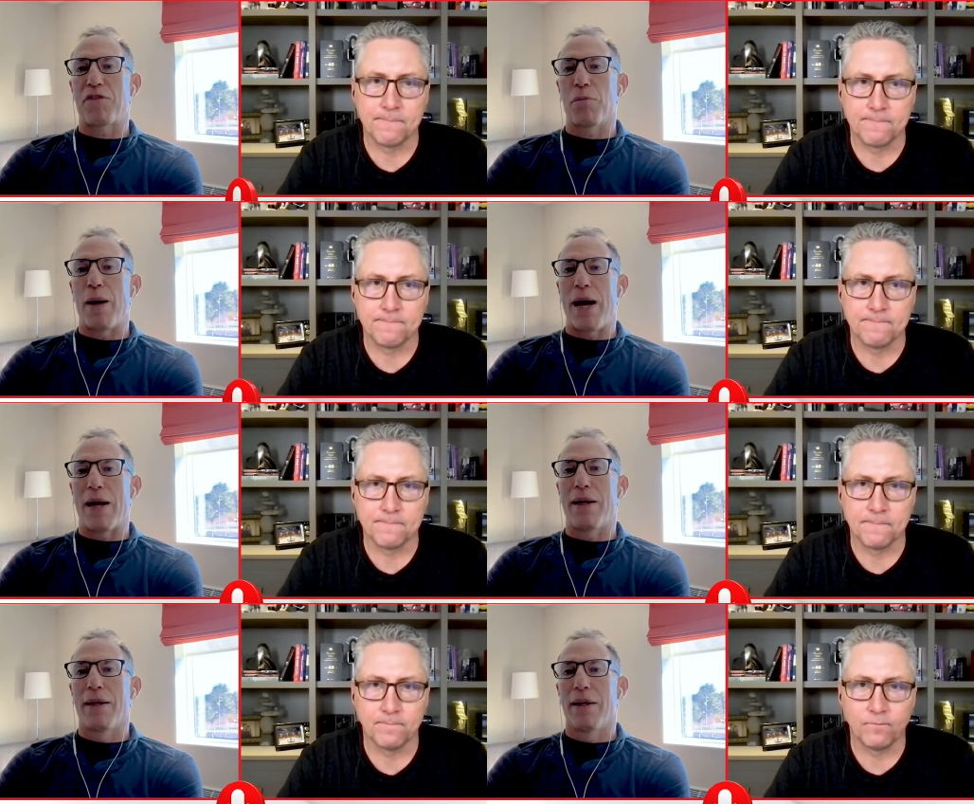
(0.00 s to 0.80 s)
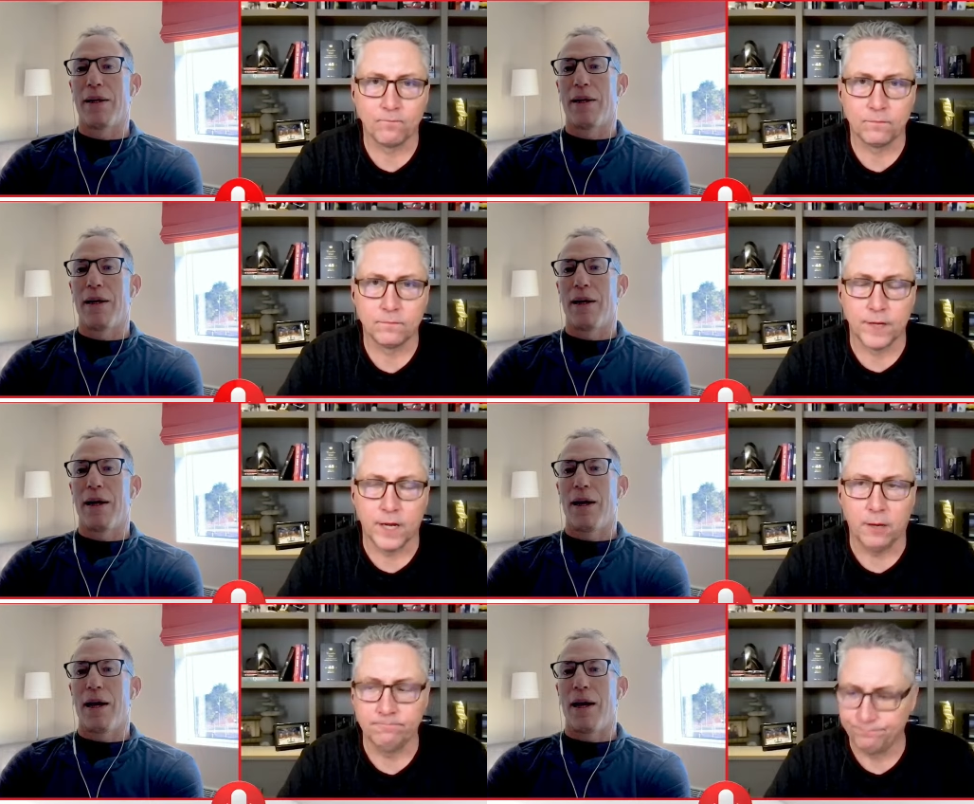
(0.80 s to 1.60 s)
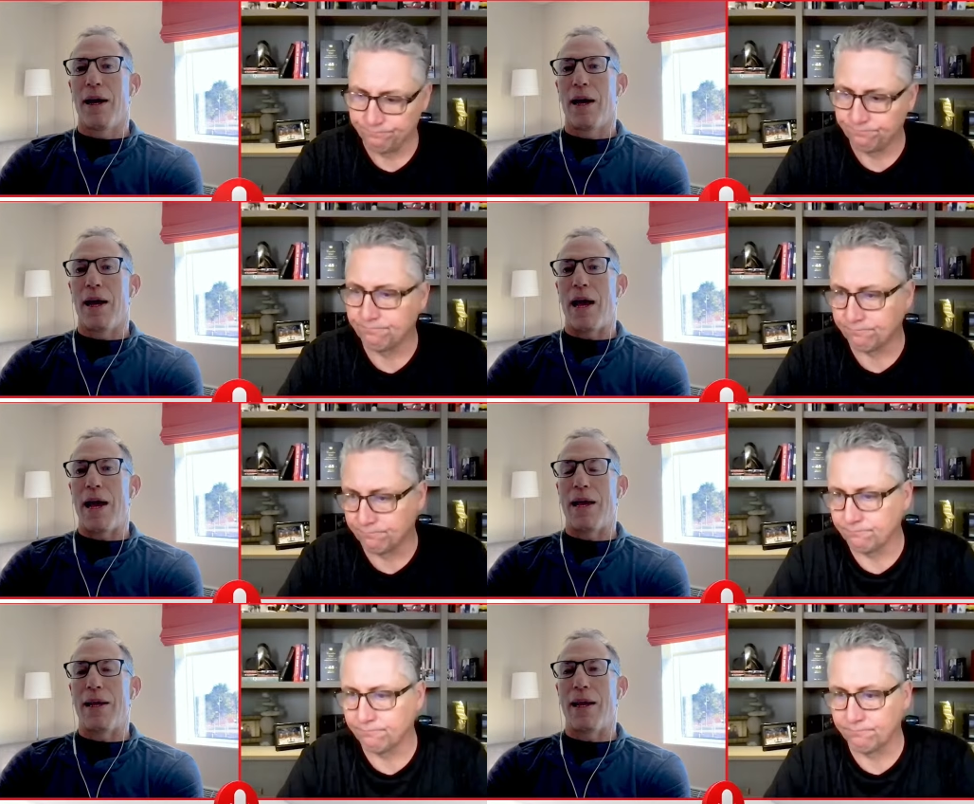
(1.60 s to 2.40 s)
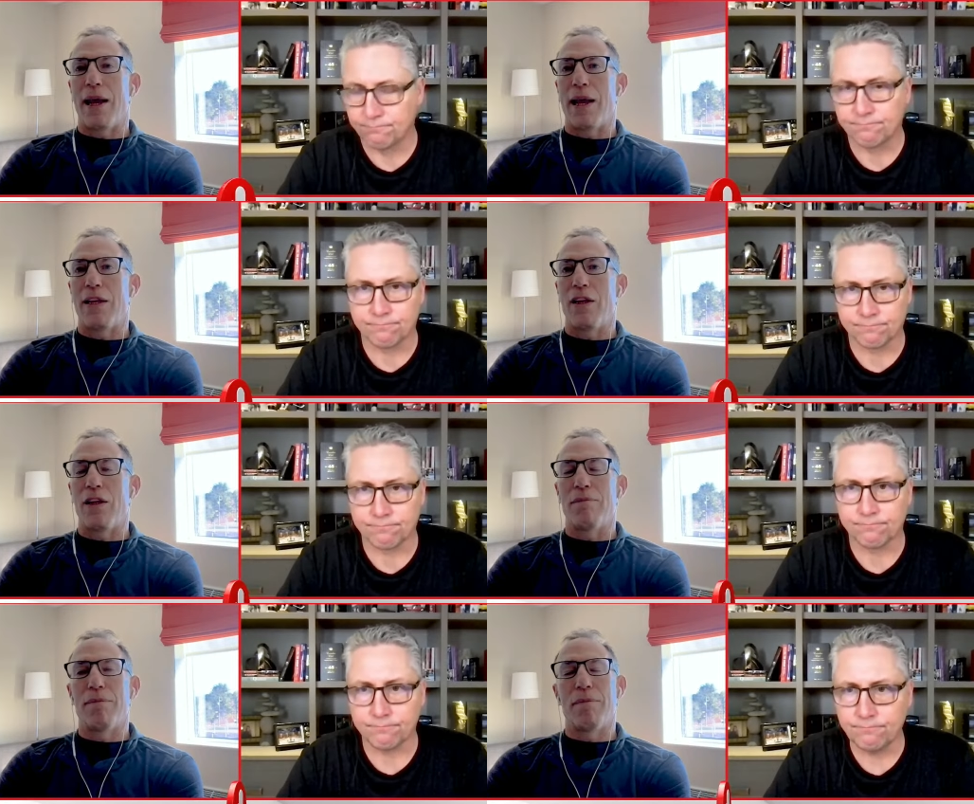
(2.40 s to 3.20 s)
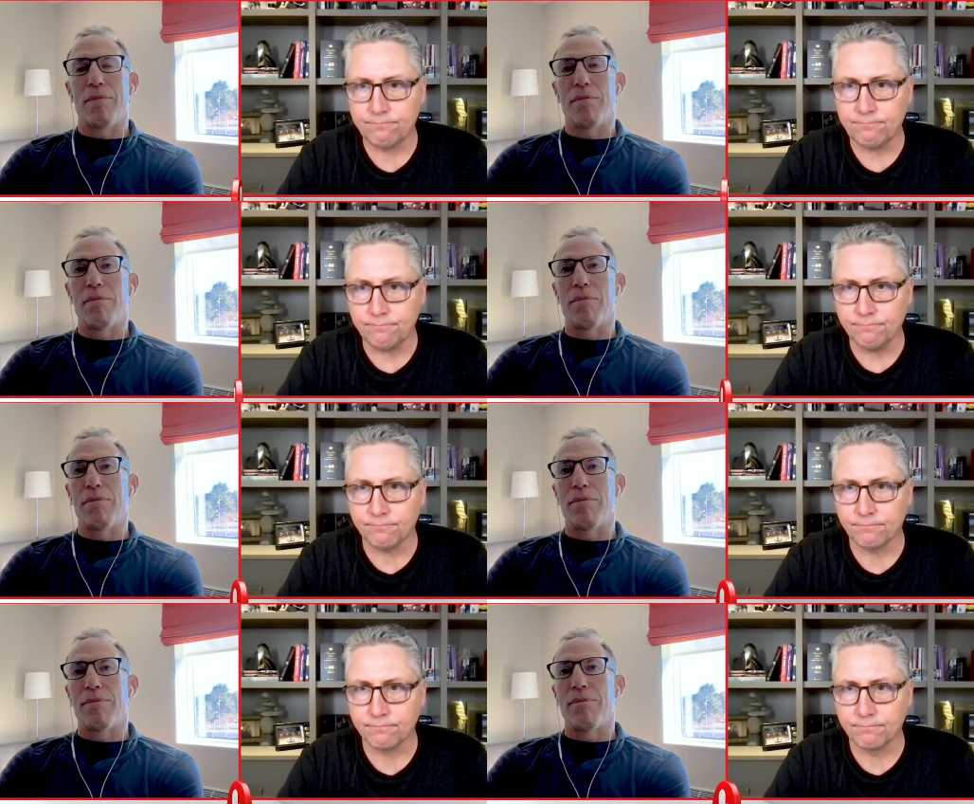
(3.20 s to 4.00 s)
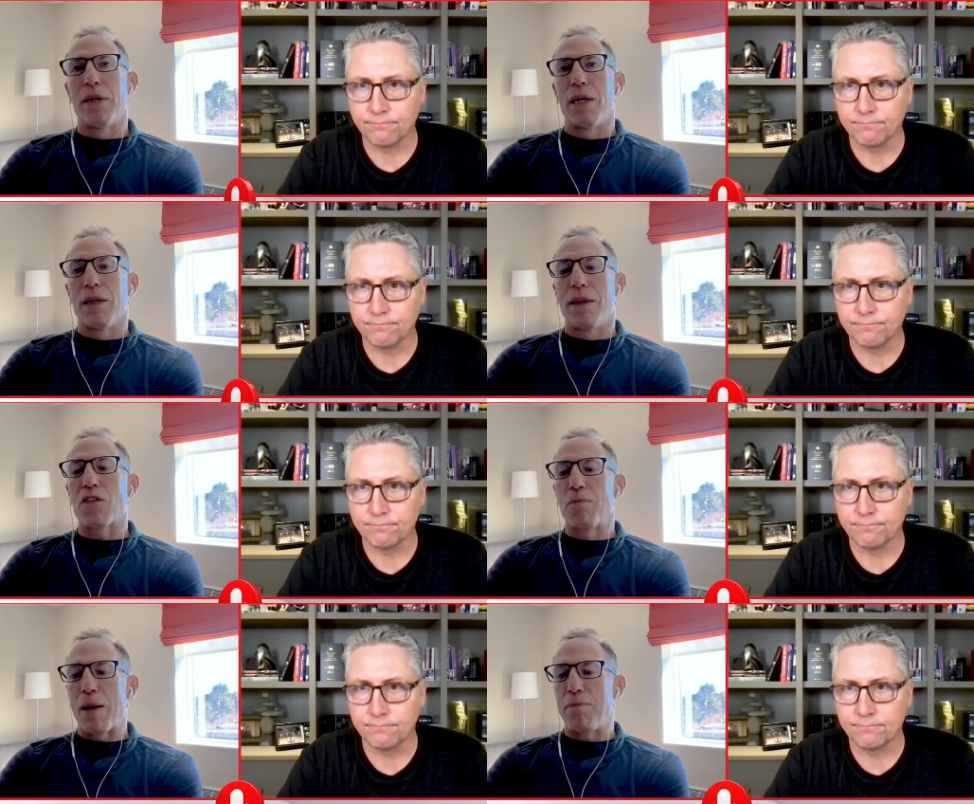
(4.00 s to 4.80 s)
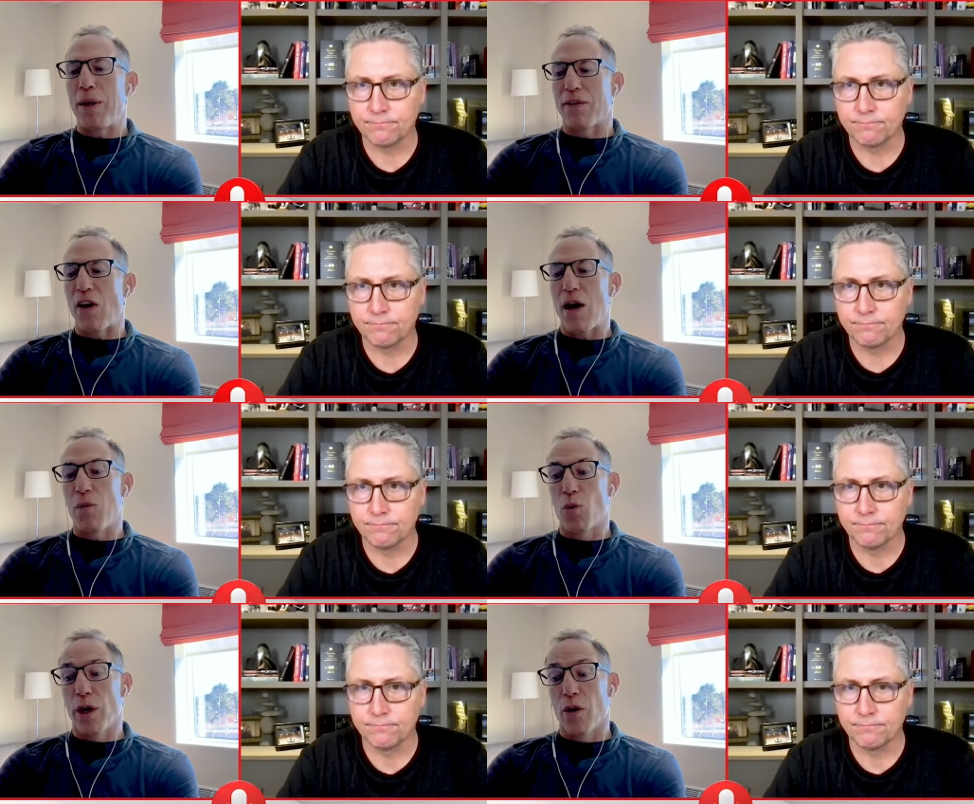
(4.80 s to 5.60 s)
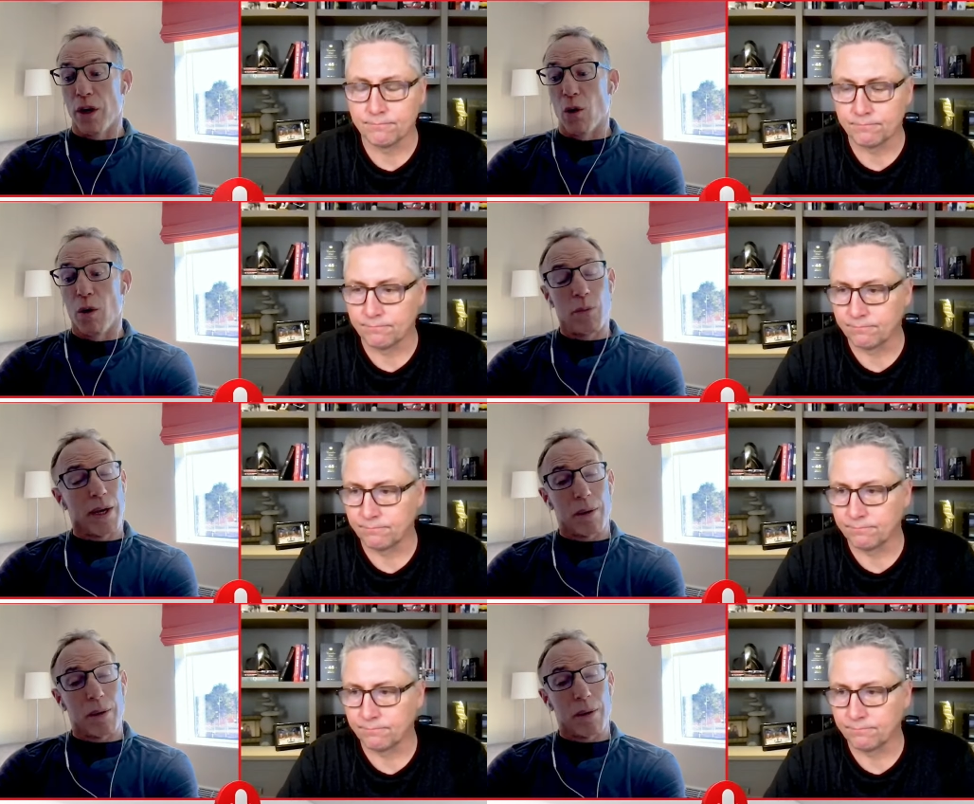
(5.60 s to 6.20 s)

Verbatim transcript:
Speaker 1: after bad. Yeah. And and you this might be a time where you go, you know what, we